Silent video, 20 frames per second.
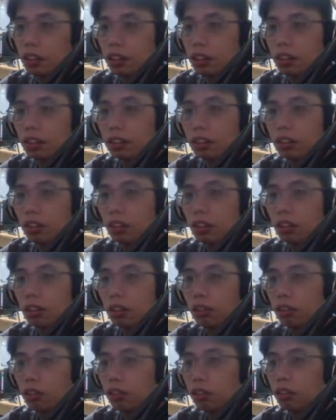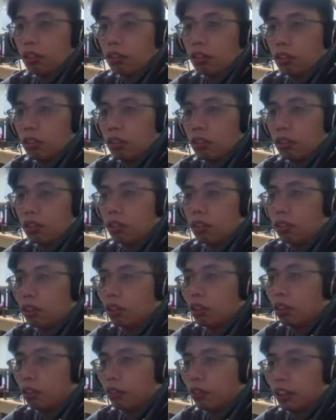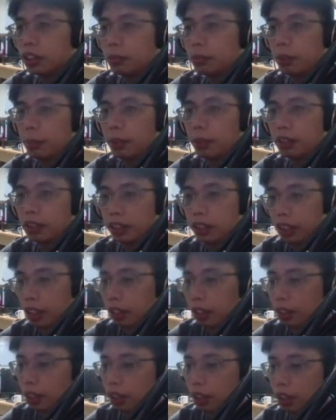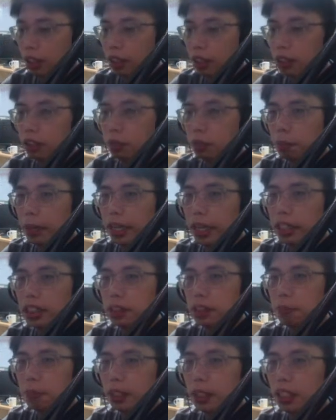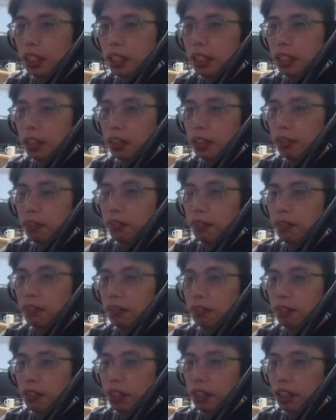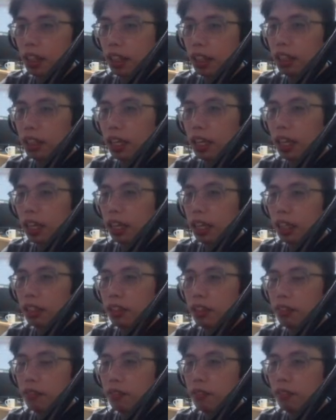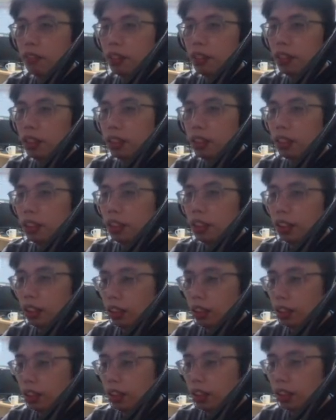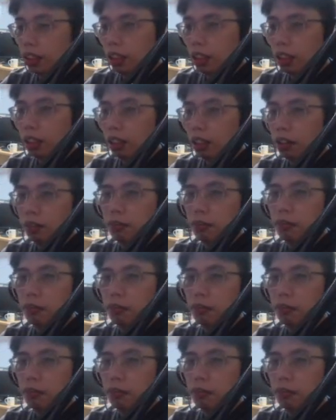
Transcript: So where's my mouse? Here. So PHP, and then um,